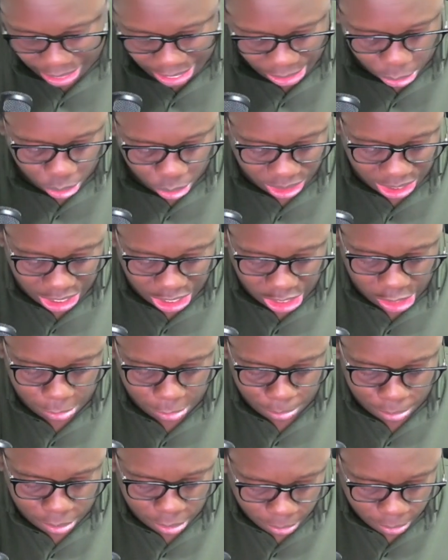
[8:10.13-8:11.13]
That will
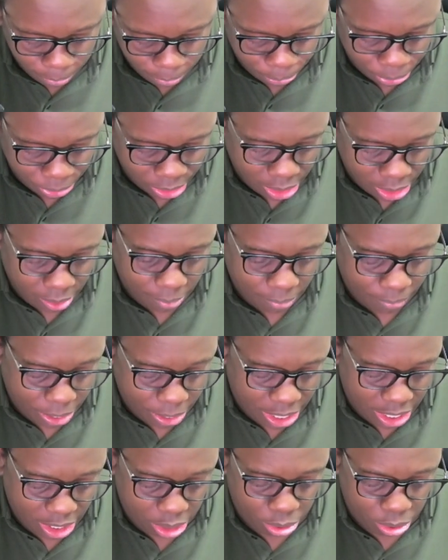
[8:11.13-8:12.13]
help
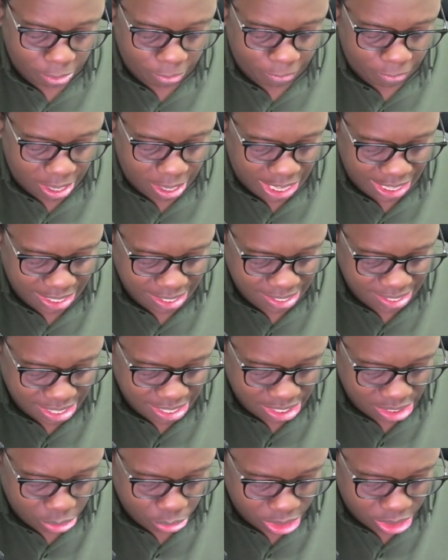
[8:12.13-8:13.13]
your flights,
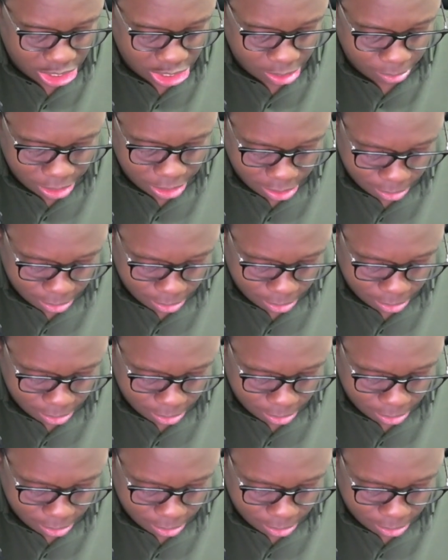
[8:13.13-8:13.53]
and it will help them